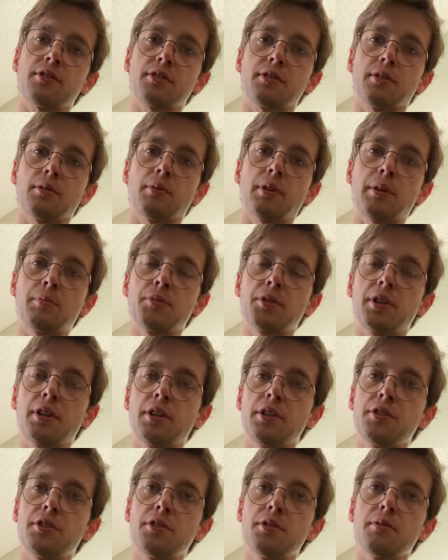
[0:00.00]
so what I'm going
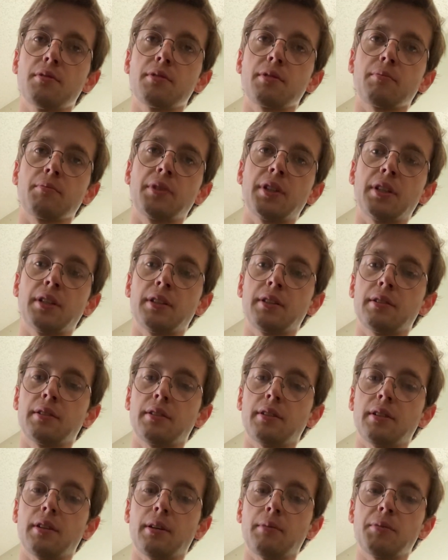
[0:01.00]
to do is I'm going to
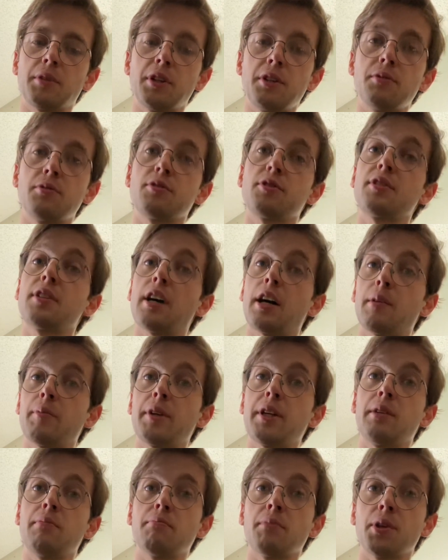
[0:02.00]
use
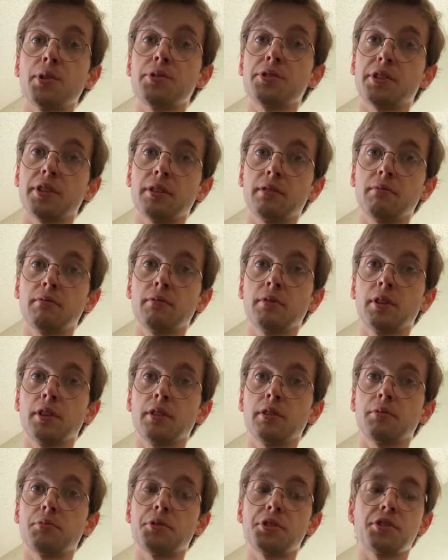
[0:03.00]
dominant motion,
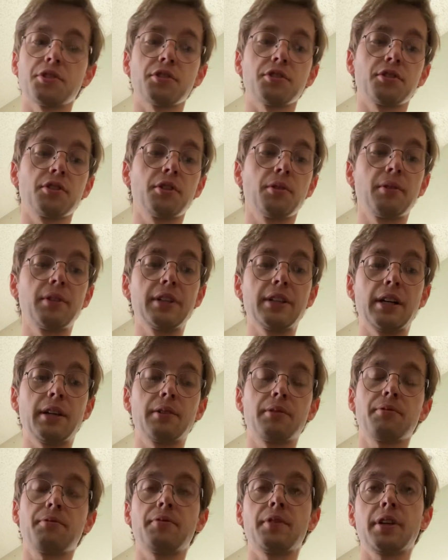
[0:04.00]
which is going down a
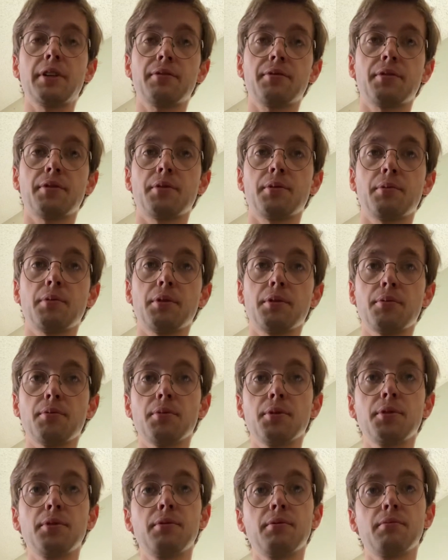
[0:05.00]
5th with the
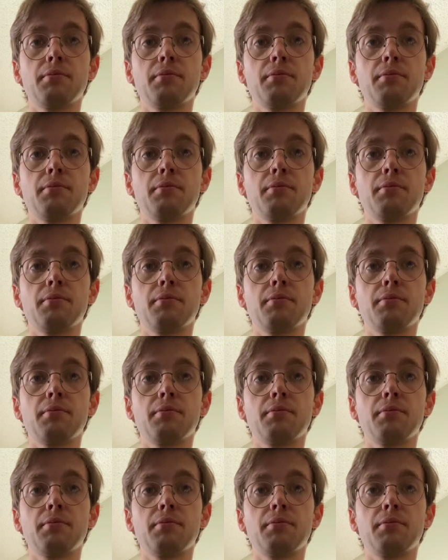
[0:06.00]
root.